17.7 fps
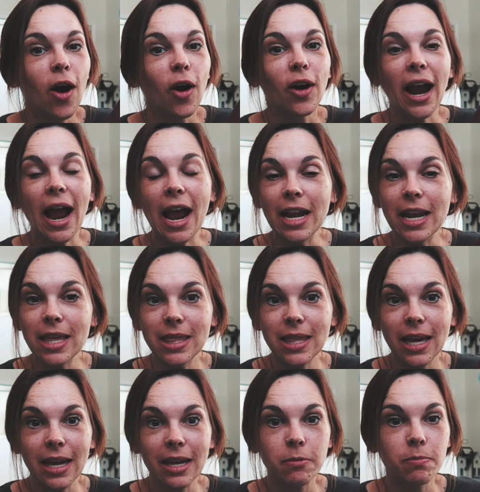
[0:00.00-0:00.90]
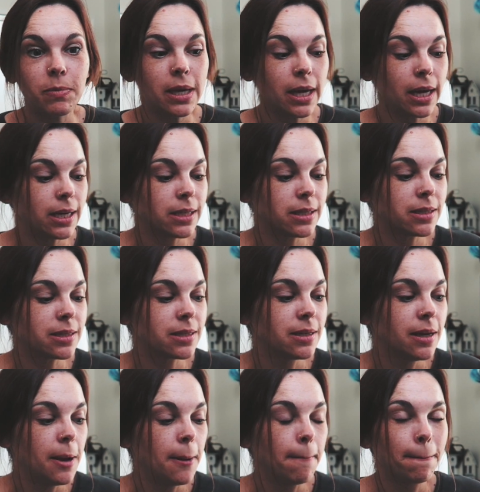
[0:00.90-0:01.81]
or anything because